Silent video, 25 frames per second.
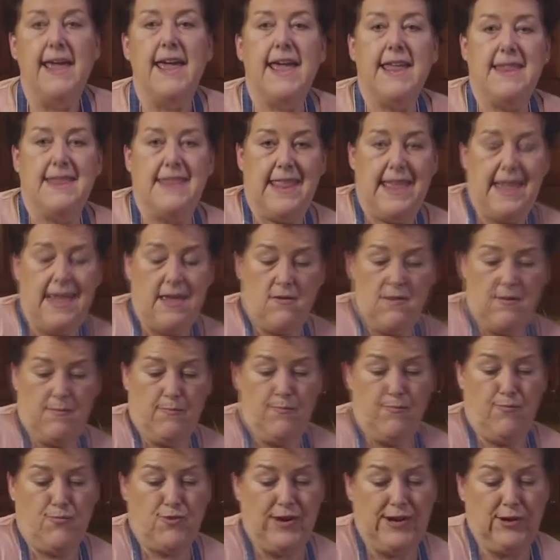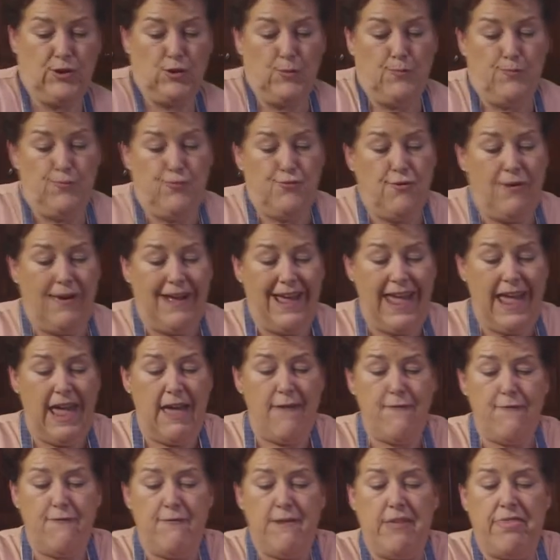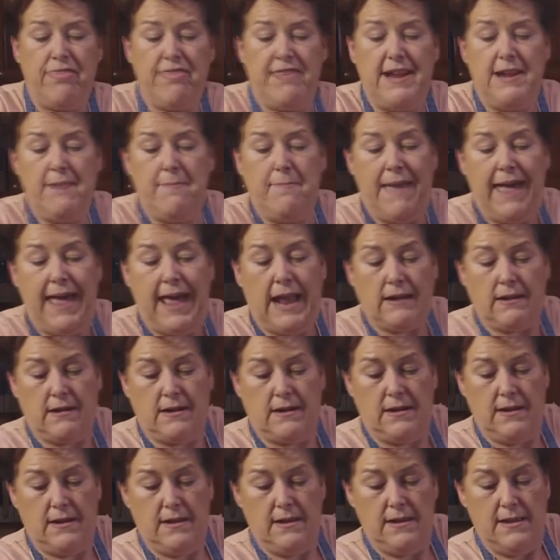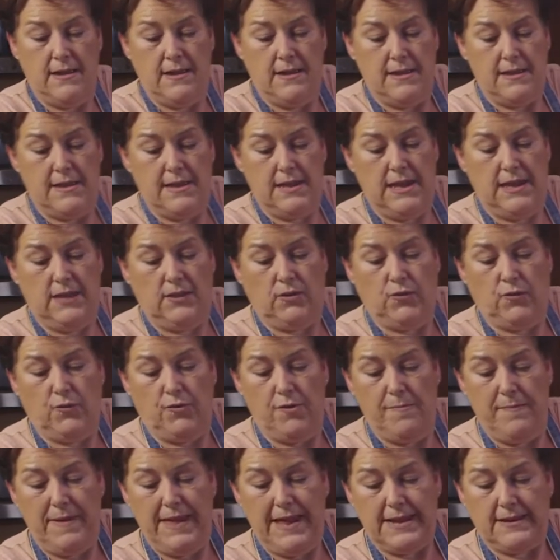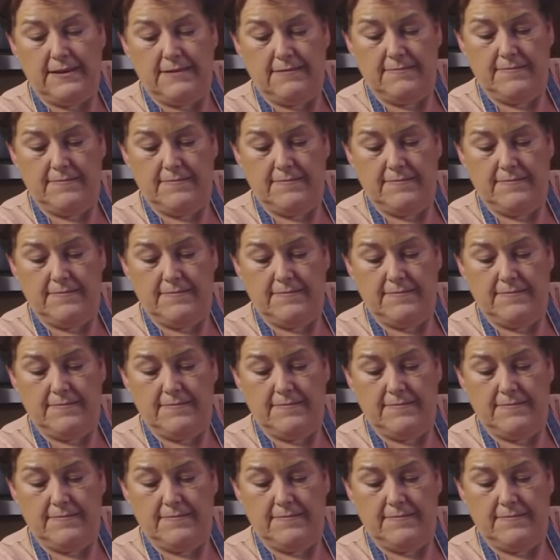And now I'm going to pour everything back into the pan.